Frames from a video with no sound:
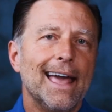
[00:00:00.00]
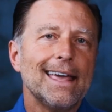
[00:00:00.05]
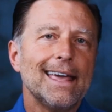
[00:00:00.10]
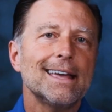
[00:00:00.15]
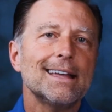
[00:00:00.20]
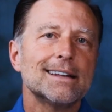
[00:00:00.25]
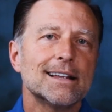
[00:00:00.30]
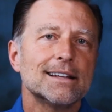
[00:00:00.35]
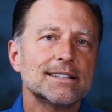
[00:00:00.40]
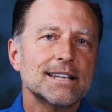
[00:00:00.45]

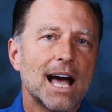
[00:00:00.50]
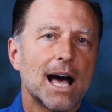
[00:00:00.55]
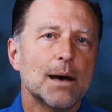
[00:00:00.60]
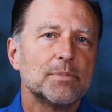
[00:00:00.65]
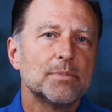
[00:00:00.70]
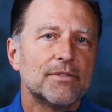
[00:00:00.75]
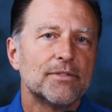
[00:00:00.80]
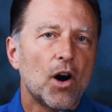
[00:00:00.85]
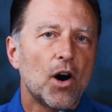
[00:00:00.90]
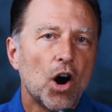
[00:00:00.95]
And on
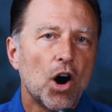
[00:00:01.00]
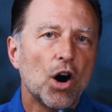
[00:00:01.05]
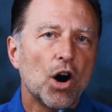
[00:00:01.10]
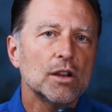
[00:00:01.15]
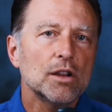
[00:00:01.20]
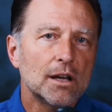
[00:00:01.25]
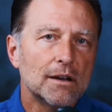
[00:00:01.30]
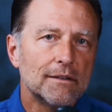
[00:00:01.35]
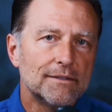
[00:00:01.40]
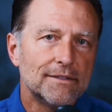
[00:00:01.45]
top of
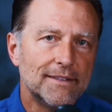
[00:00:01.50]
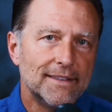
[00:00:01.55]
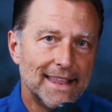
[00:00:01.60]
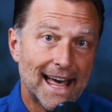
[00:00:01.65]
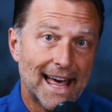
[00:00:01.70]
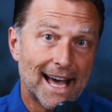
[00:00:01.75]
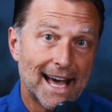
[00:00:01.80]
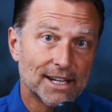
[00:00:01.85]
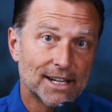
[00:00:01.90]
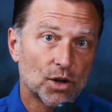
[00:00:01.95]
all of
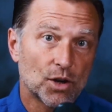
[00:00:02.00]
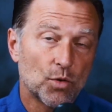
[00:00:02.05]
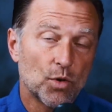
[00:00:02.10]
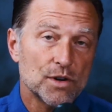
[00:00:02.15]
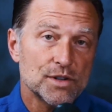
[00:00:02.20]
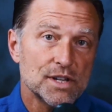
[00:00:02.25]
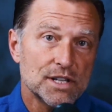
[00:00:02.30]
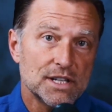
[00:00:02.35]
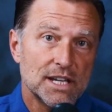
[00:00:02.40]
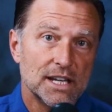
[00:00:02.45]
that,
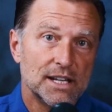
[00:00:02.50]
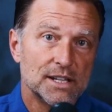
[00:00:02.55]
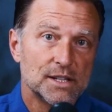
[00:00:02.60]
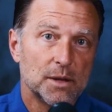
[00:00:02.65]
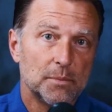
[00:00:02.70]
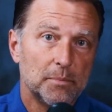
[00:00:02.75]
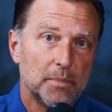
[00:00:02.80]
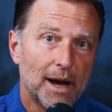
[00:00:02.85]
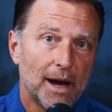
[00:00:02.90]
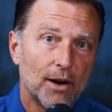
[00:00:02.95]
quercetin is
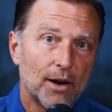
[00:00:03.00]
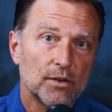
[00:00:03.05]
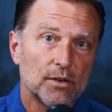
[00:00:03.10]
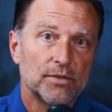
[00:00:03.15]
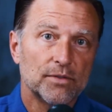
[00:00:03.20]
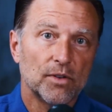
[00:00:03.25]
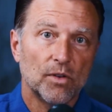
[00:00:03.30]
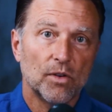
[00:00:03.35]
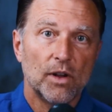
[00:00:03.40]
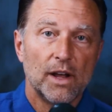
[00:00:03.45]
a
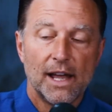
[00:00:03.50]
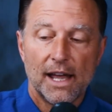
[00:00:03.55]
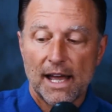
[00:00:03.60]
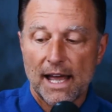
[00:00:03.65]
powerful